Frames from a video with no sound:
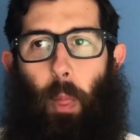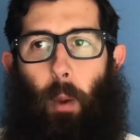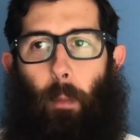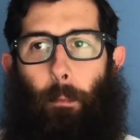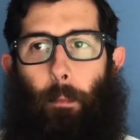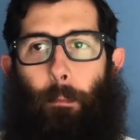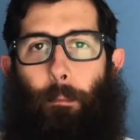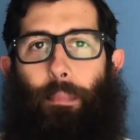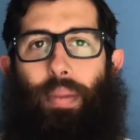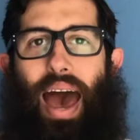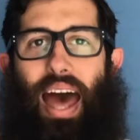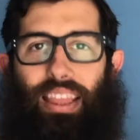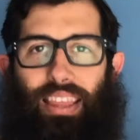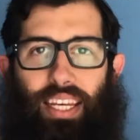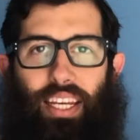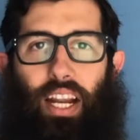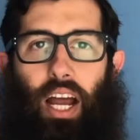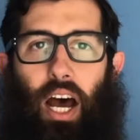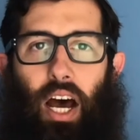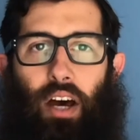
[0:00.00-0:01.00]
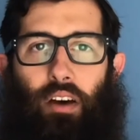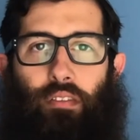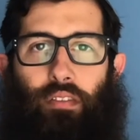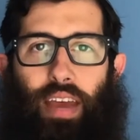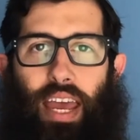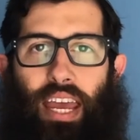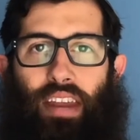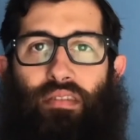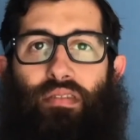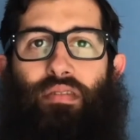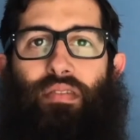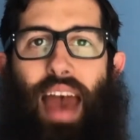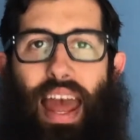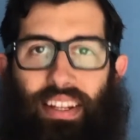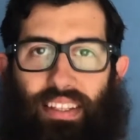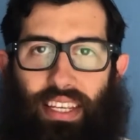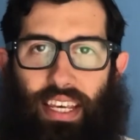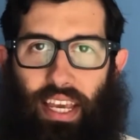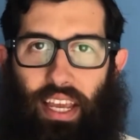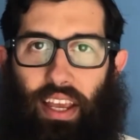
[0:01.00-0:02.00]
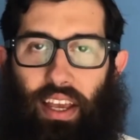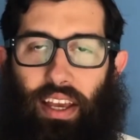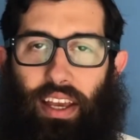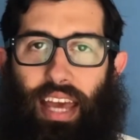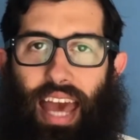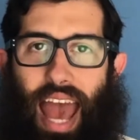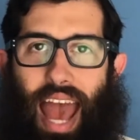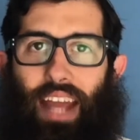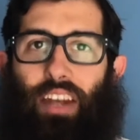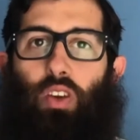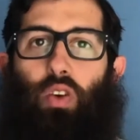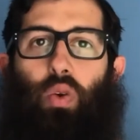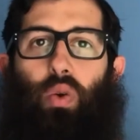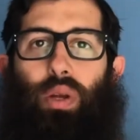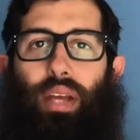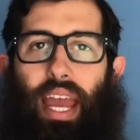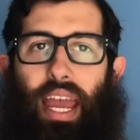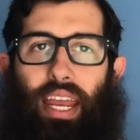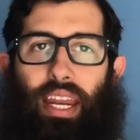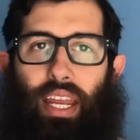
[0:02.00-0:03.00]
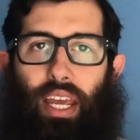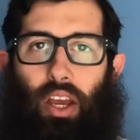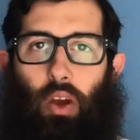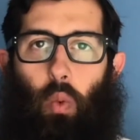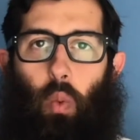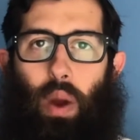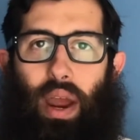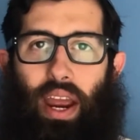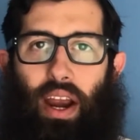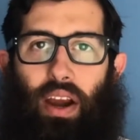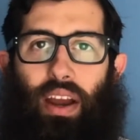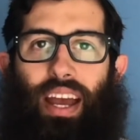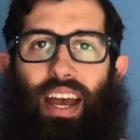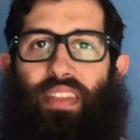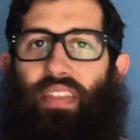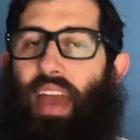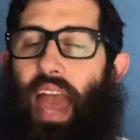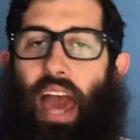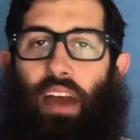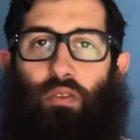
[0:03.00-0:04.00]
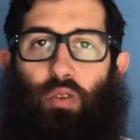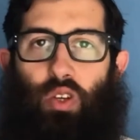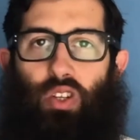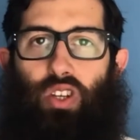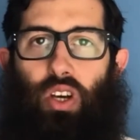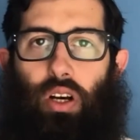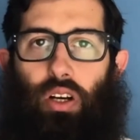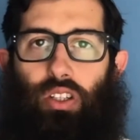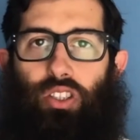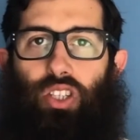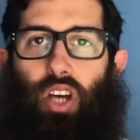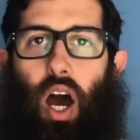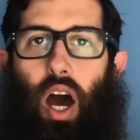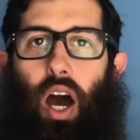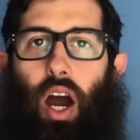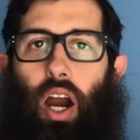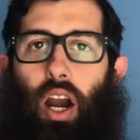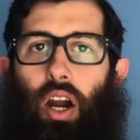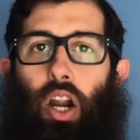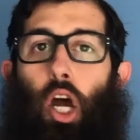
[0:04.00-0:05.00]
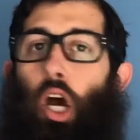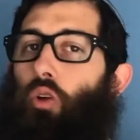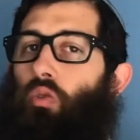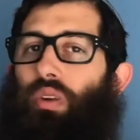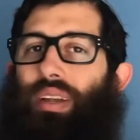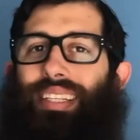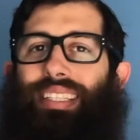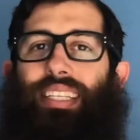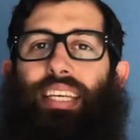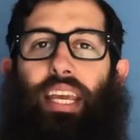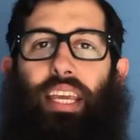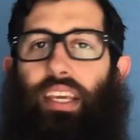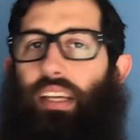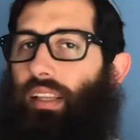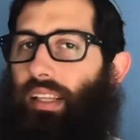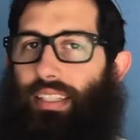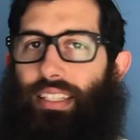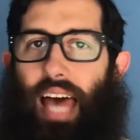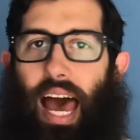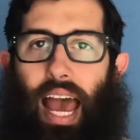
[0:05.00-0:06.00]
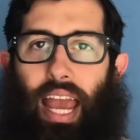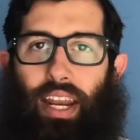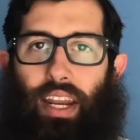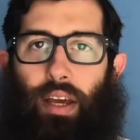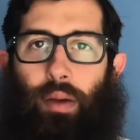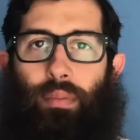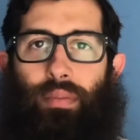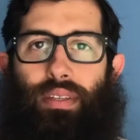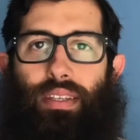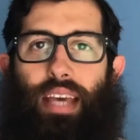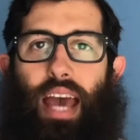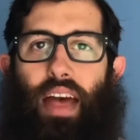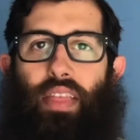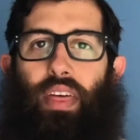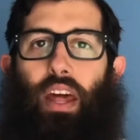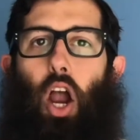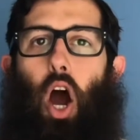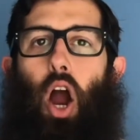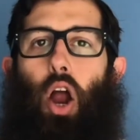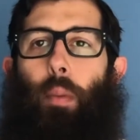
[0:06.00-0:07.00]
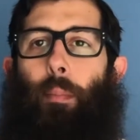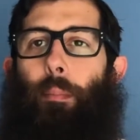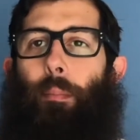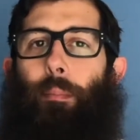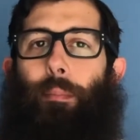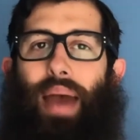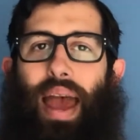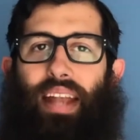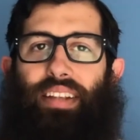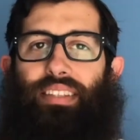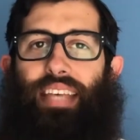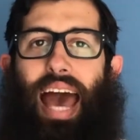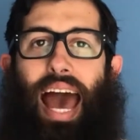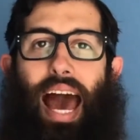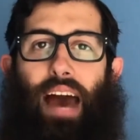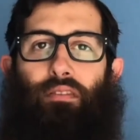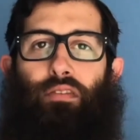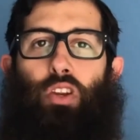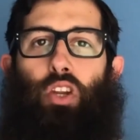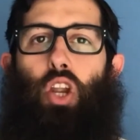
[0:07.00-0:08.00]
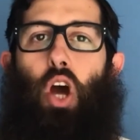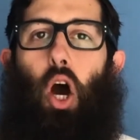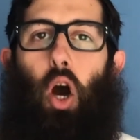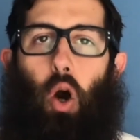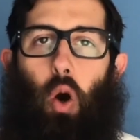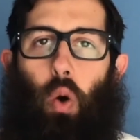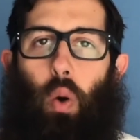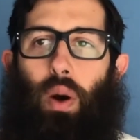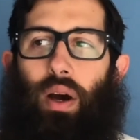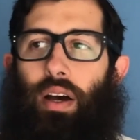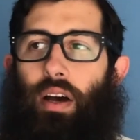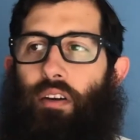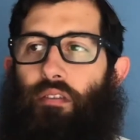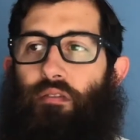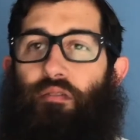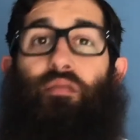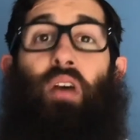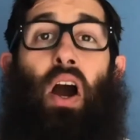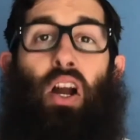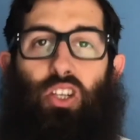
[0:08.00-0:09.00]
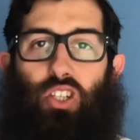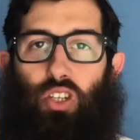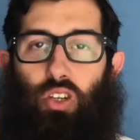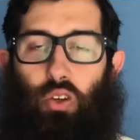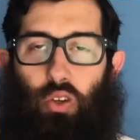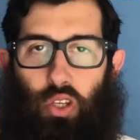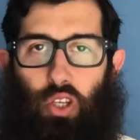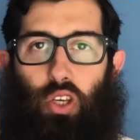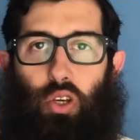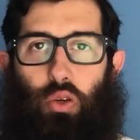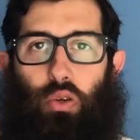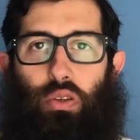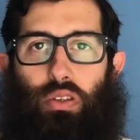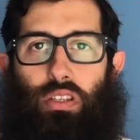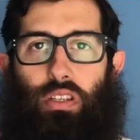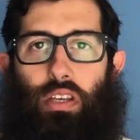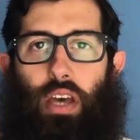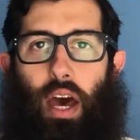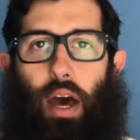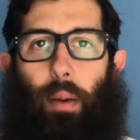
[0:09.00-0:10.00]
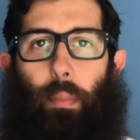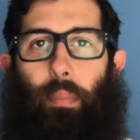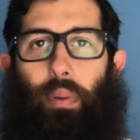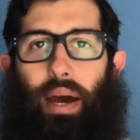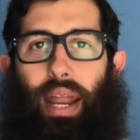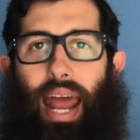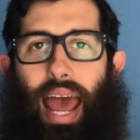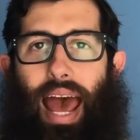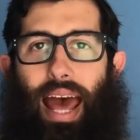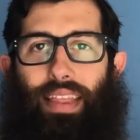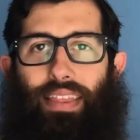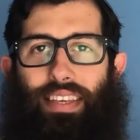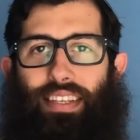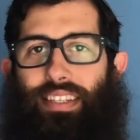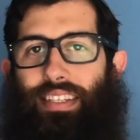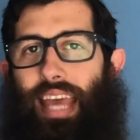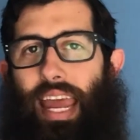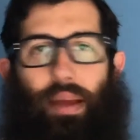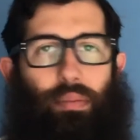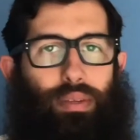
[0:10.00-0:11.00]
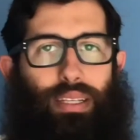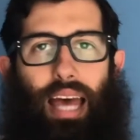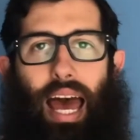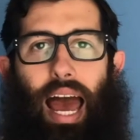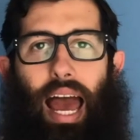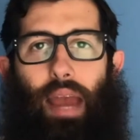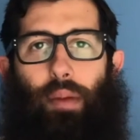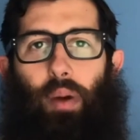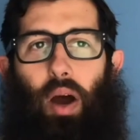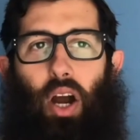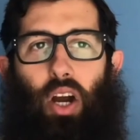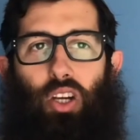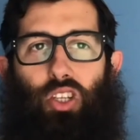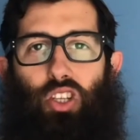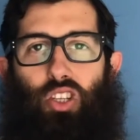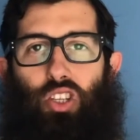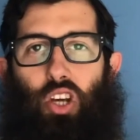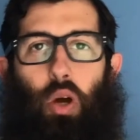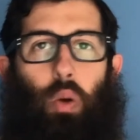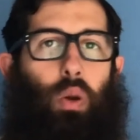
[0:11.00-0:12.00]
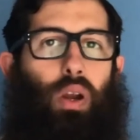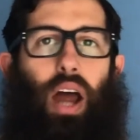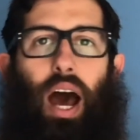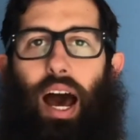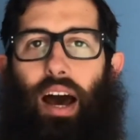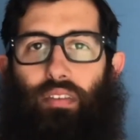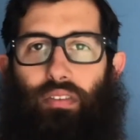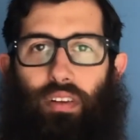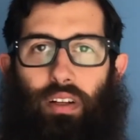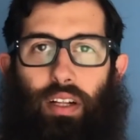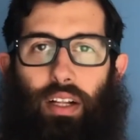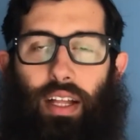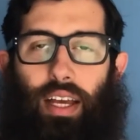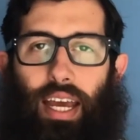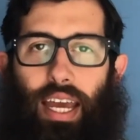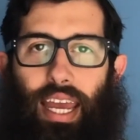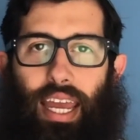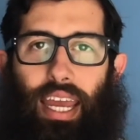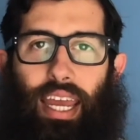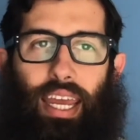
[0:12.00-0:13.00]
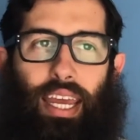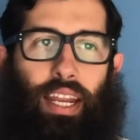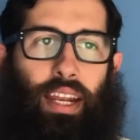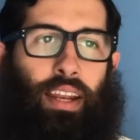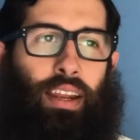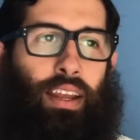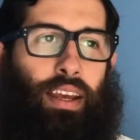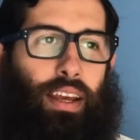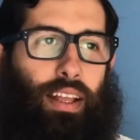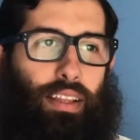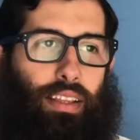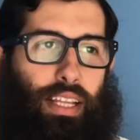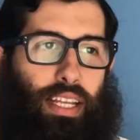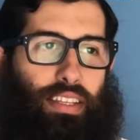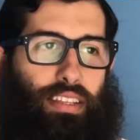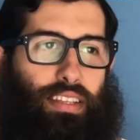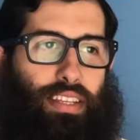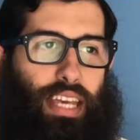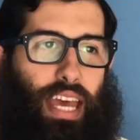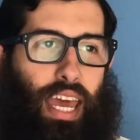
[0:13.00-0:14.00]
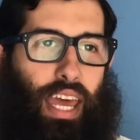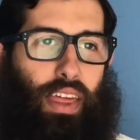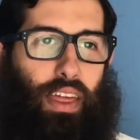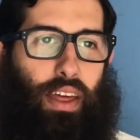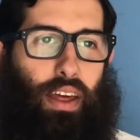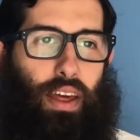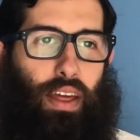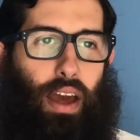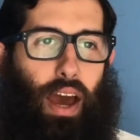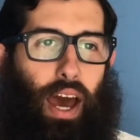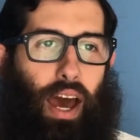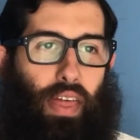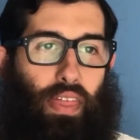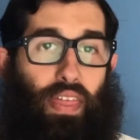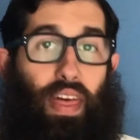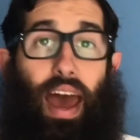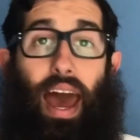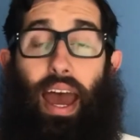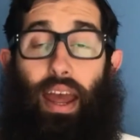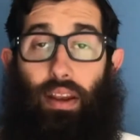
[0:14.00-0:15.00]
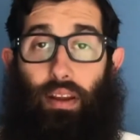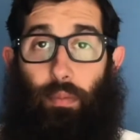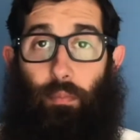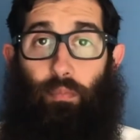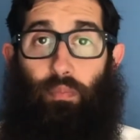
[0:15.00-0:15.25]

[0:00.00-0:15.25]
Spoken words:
method of inventing and creating where the end result are ridiculous items that are meant to have no functional use, but at the same time are so novel. In, let's say, that